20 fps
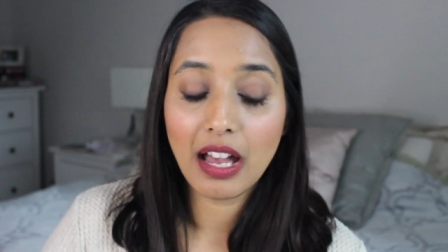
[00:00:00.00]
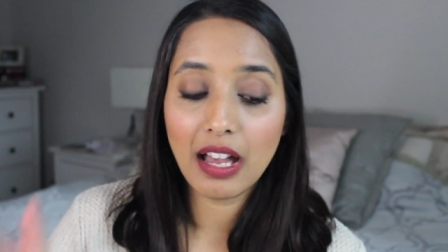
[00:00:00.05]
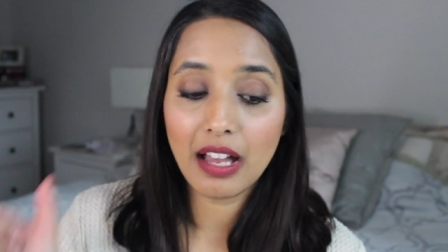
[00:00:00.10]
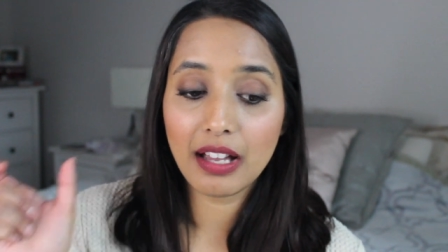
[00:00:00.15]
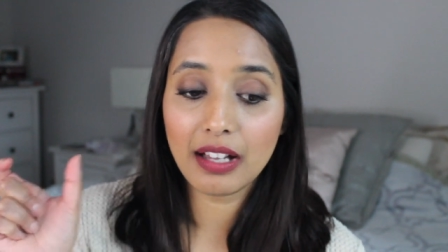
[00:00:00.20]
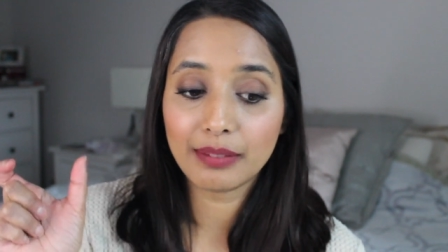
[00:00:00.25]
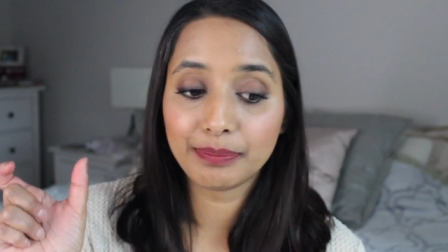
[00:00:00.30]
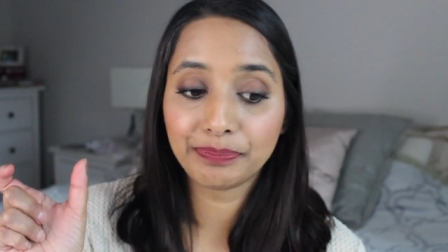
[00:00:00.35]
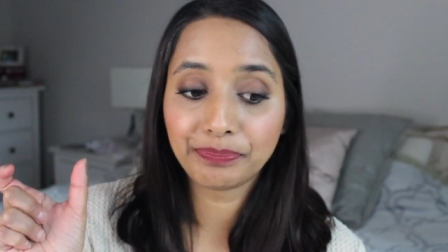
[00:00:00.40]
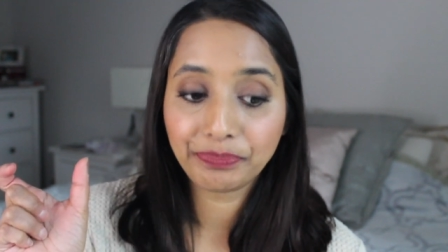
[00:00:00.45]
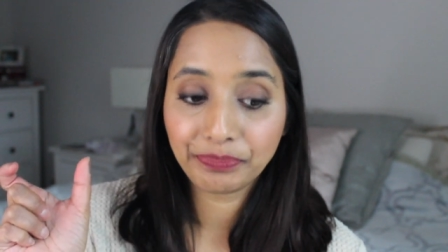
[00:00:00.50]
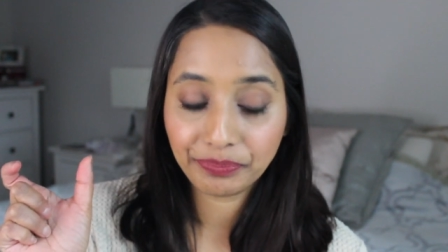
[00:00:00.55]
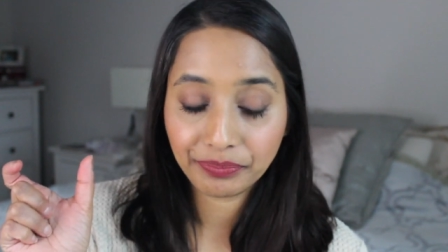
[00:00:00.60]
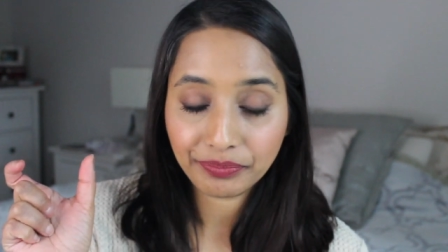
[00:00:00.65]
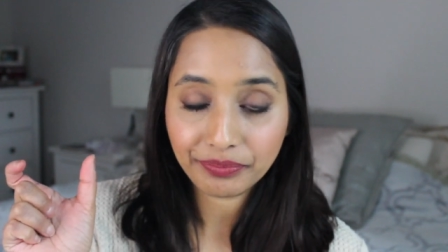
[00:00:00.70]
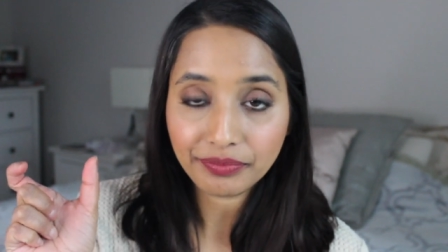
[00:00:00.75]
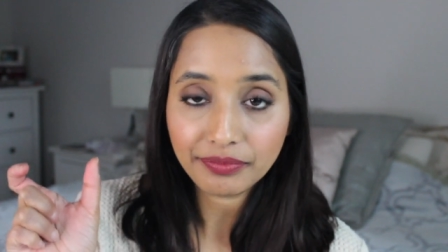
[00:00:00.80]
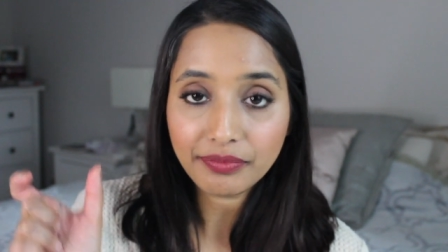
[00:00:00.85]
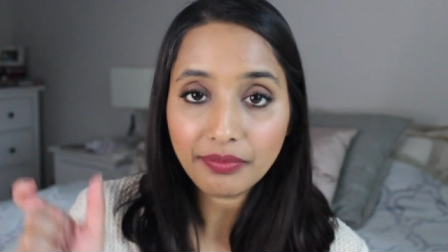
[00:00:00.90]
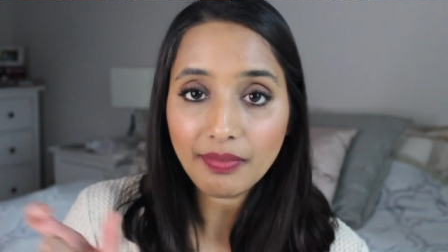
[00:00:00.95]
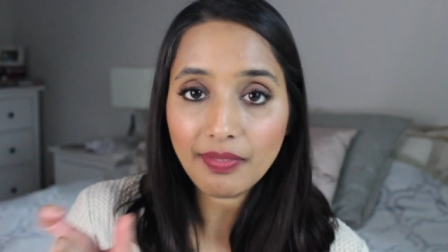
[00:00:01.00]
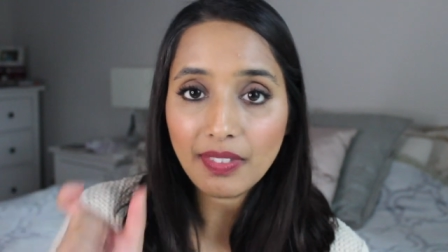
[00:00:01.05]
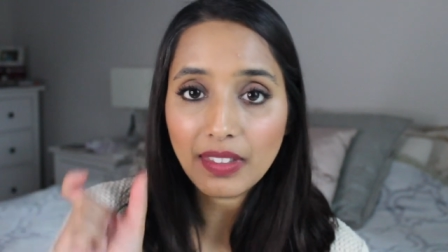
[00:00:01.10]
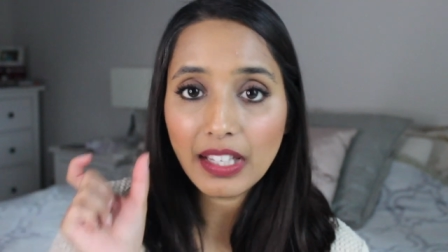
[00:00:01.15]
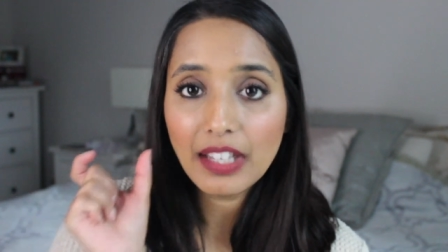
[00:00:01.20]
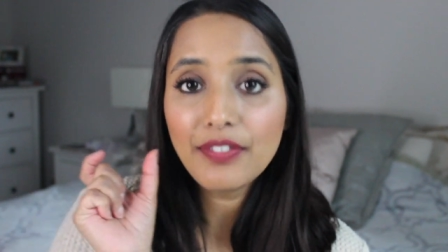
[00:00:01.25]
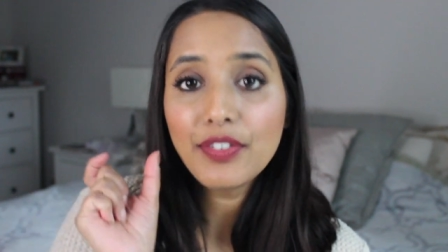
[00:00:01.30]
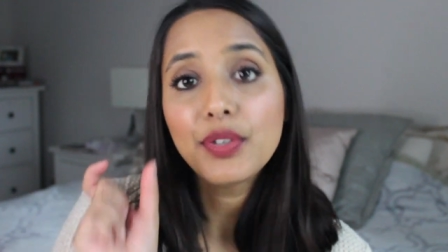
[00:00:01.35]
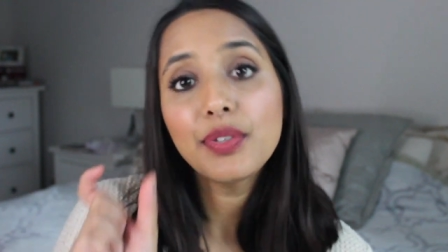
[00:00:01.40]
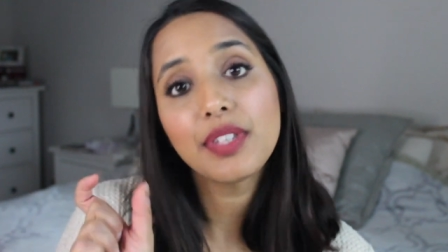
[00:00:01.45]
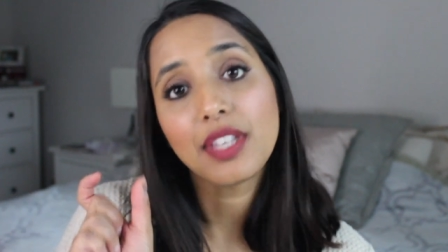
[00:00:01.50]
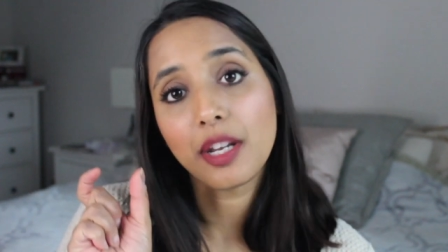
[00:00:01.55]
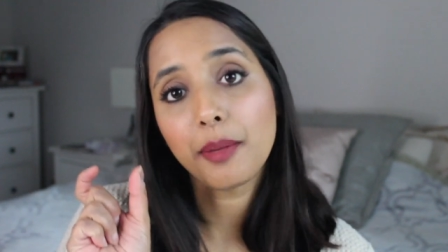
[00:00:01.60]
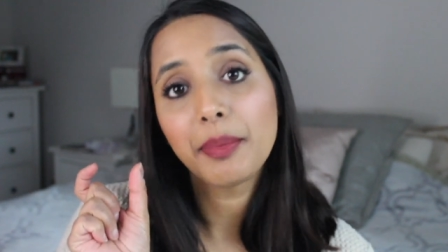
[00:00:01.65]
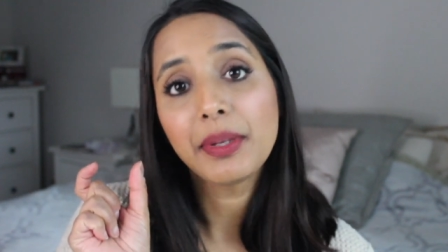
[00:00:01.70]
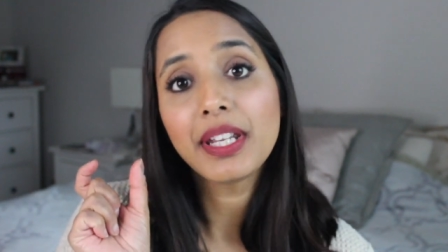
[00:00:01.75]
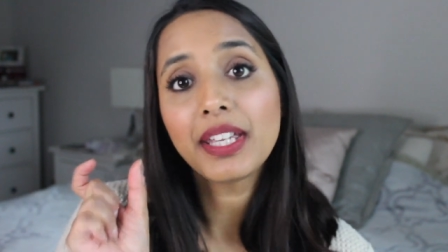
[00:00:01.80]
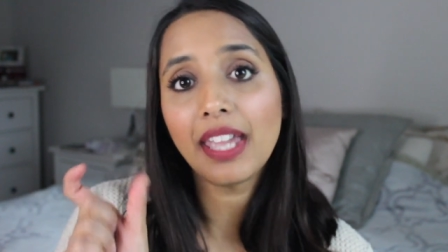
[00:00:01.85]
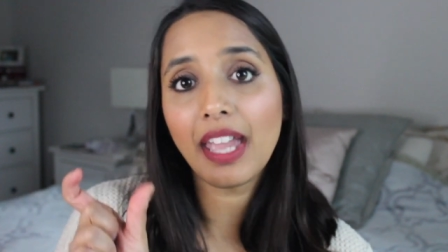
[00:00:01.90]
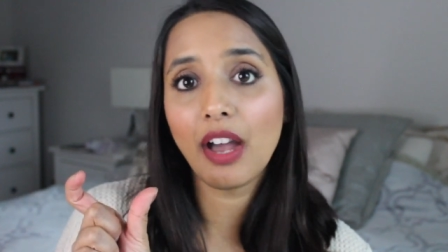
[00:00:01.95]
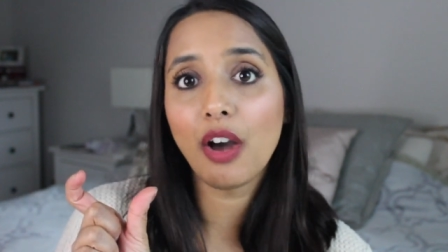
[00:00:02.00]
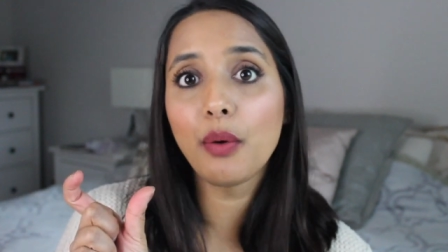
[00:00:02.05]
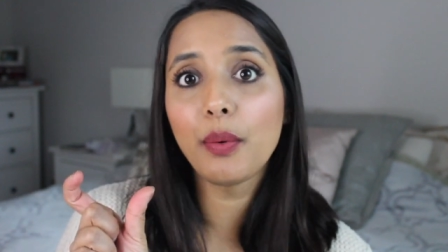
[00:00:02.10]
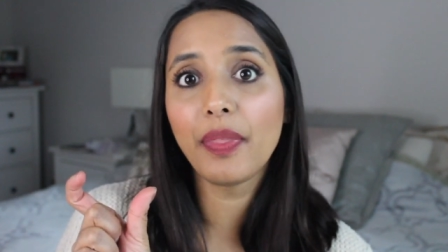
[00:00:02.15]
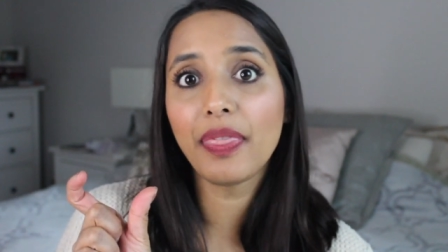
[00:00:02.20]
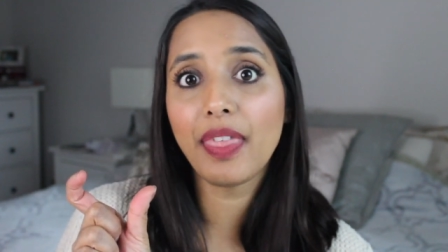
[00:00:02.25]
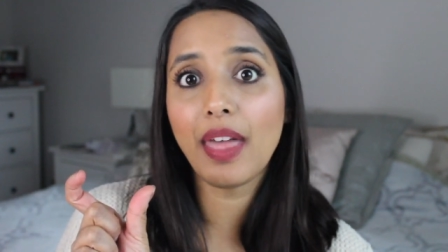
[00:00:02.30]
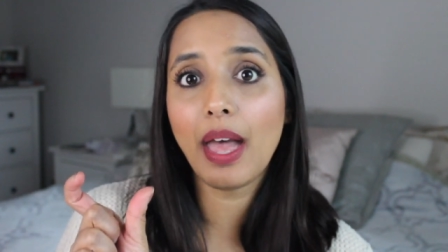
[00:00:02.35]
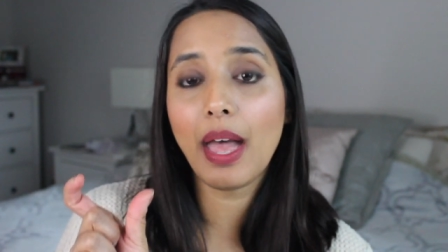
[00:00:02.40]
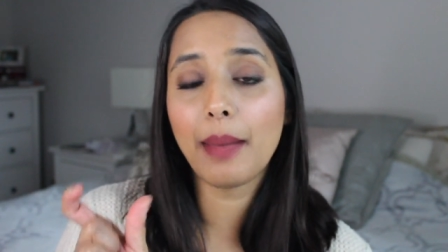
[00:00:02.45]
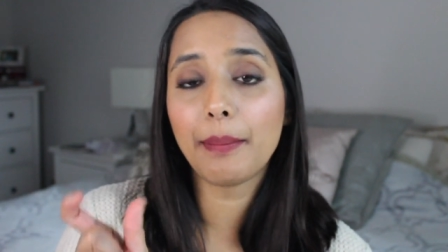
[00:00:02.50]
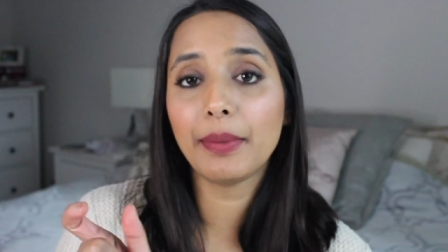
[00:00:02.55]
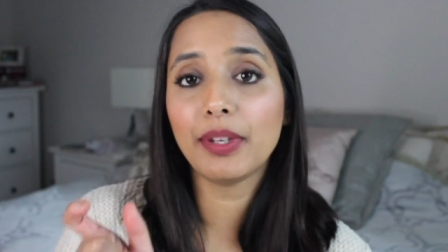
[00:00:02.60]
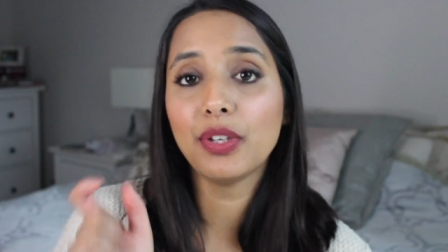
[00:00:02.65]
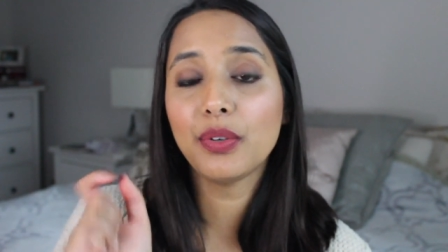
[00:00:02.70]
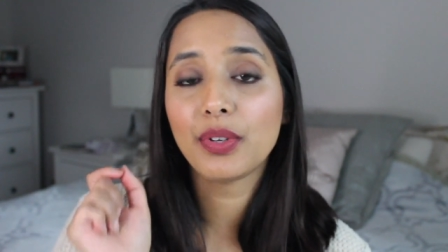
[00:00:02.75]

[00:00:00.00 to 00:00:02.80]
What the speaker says: if you set up an account with them,